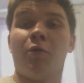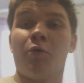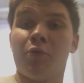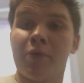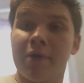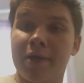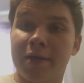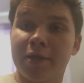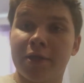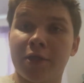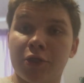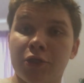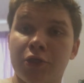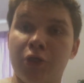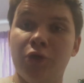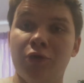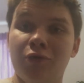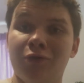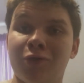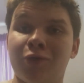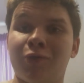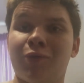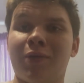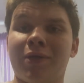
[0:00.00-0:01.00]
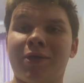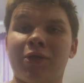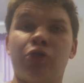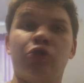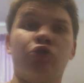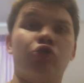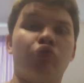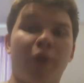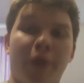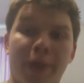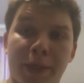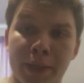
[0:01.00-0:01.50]
What we're gonna do is we're gonna
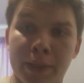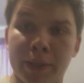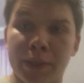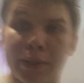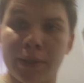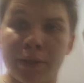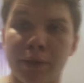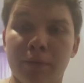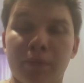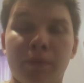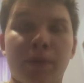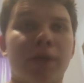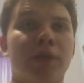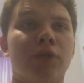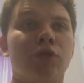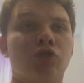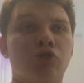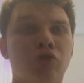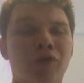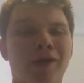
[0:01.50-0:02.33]
drink. We're gonna